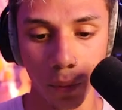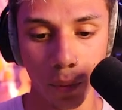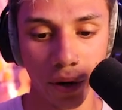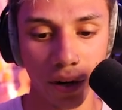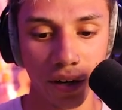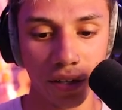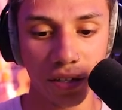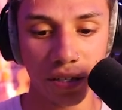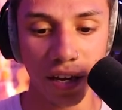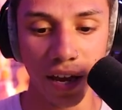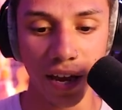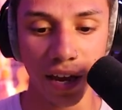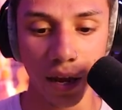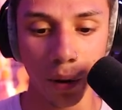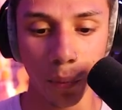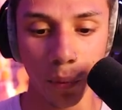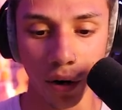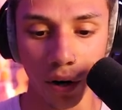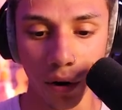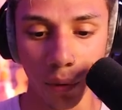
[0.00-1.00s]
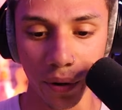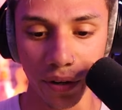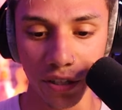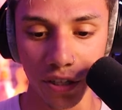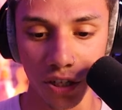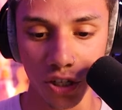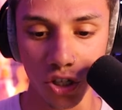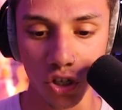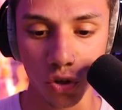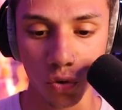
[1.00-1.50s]
we're gonna take and we're going
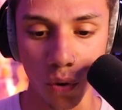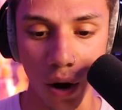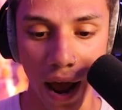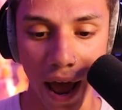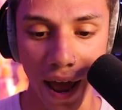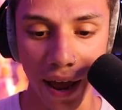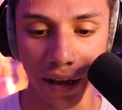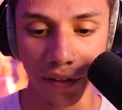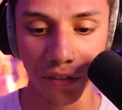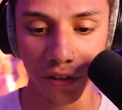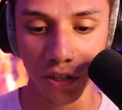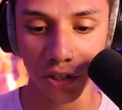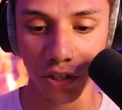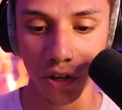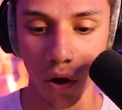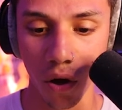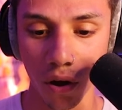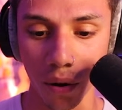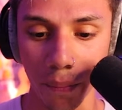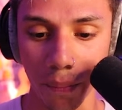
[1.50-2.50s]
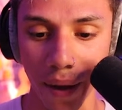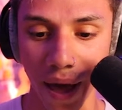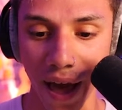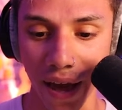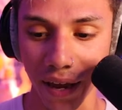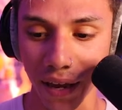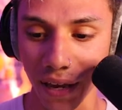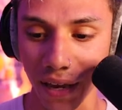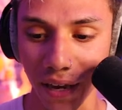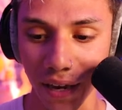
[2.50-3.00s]
to drag the song
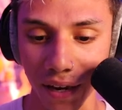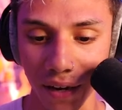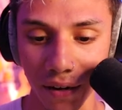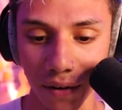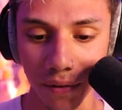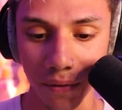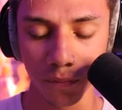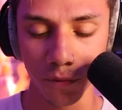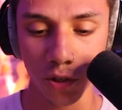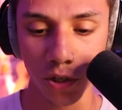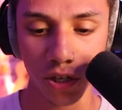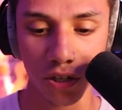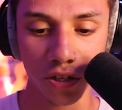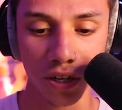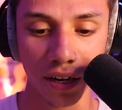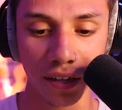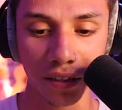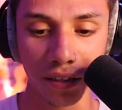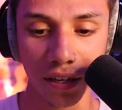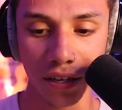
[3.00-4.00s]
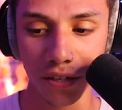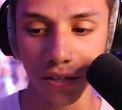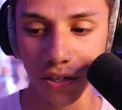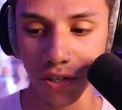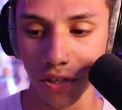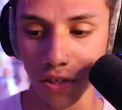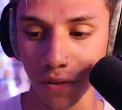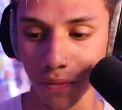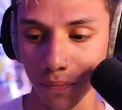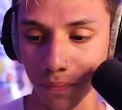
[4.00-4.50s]
back in, just like
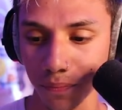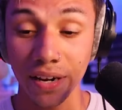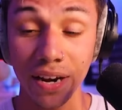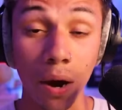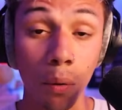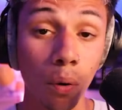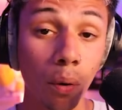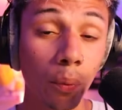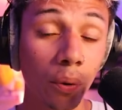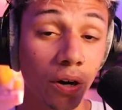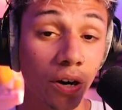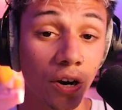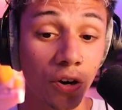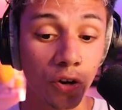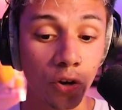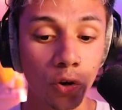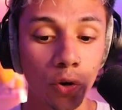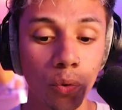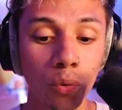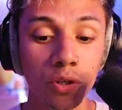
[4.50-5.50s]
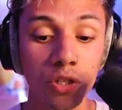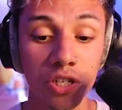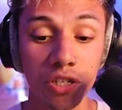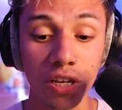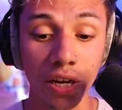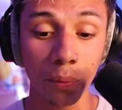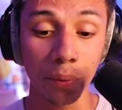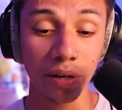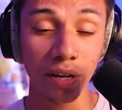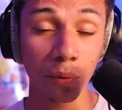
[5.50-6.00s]
this. And now what we're gonna do, just
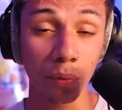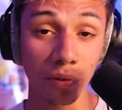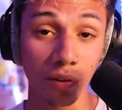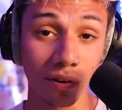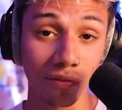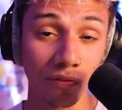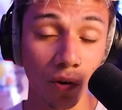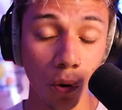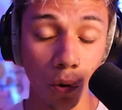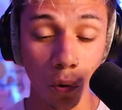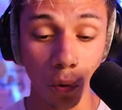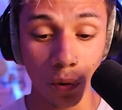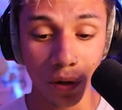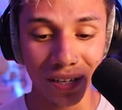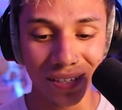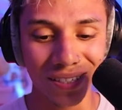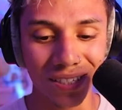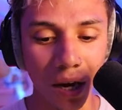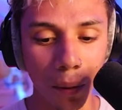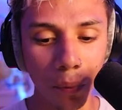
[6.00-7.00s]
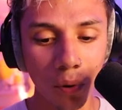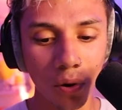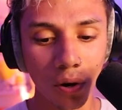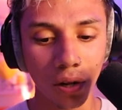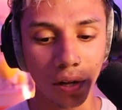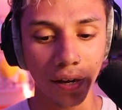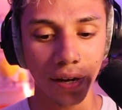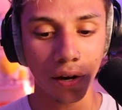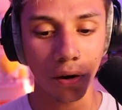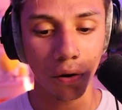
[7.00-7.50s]
like we did with our vocal, double
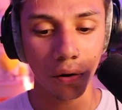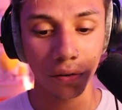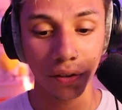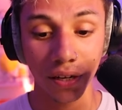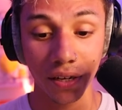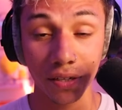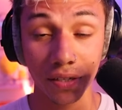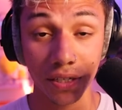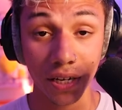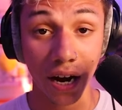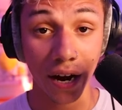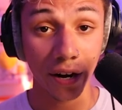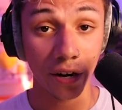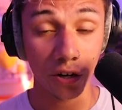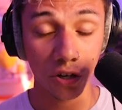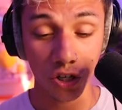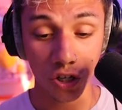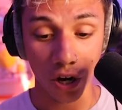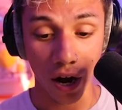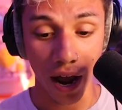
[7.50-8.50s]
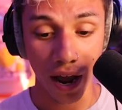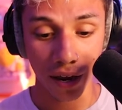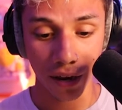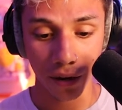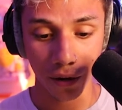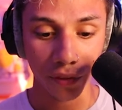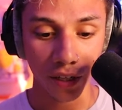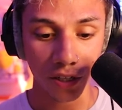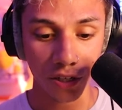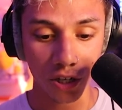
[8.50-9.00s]
click on the entire track.
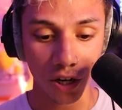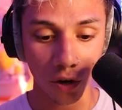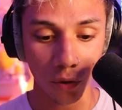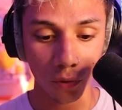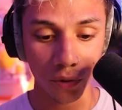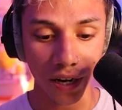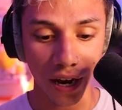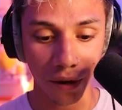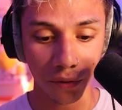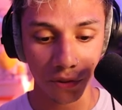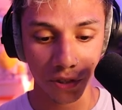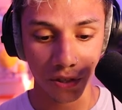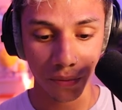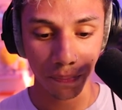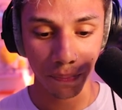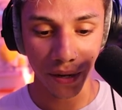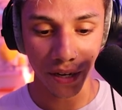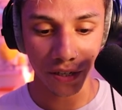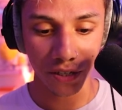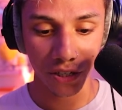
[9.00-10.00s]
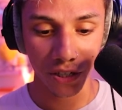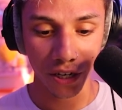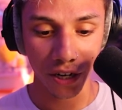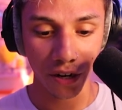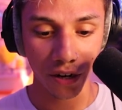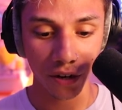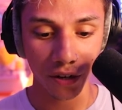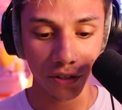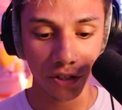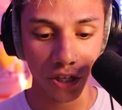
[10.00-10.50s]
Let's go down to beats
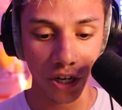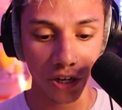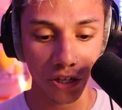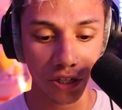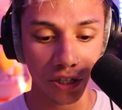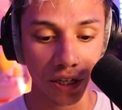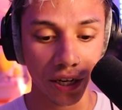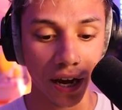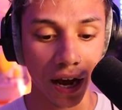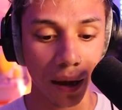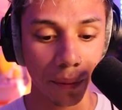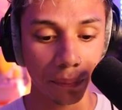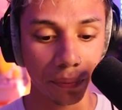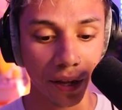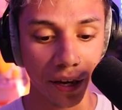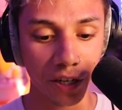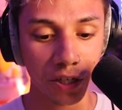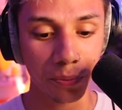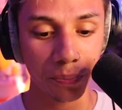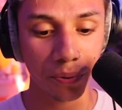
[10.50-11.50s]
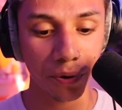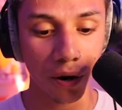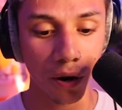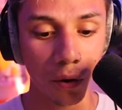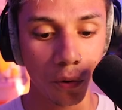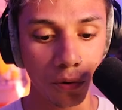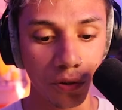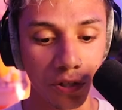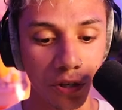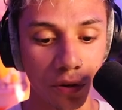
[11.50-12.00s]
here, change it to Complex
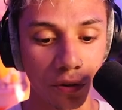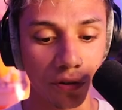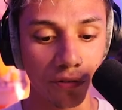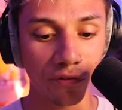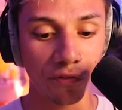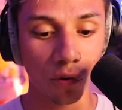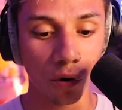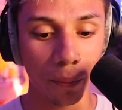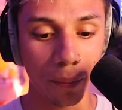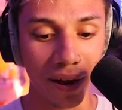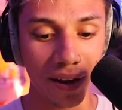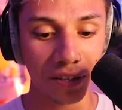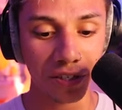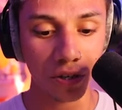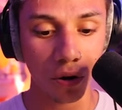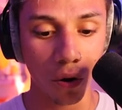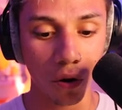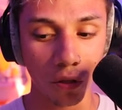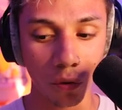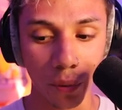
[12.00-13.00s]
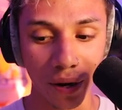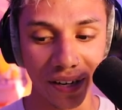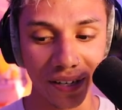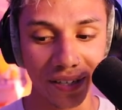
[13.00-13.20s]
Pro, turn the formats all the way